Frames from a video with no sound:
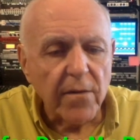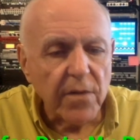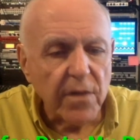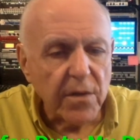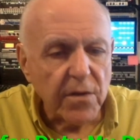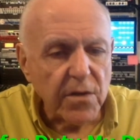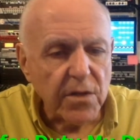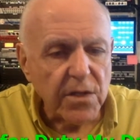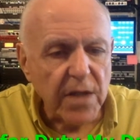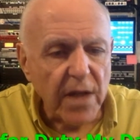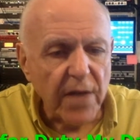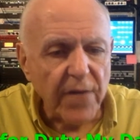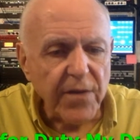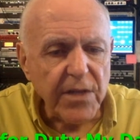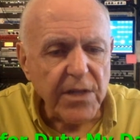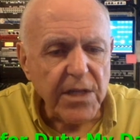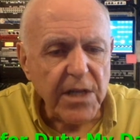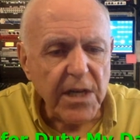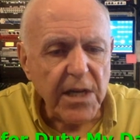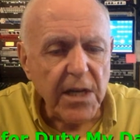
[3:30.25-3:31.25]

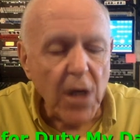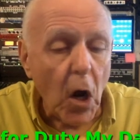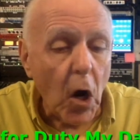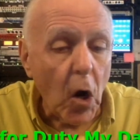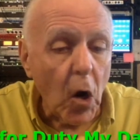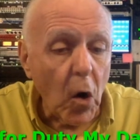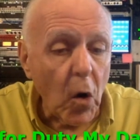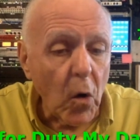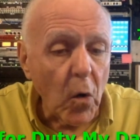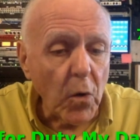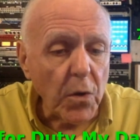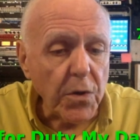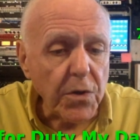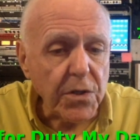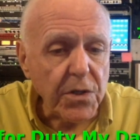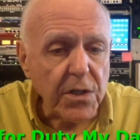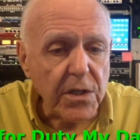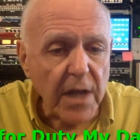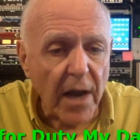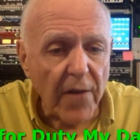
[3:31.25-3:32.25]

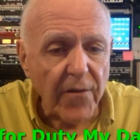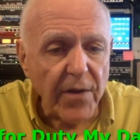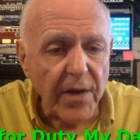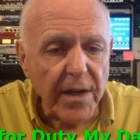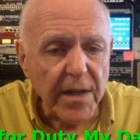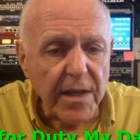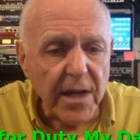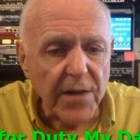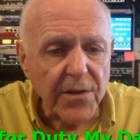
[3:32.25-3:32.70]
1707.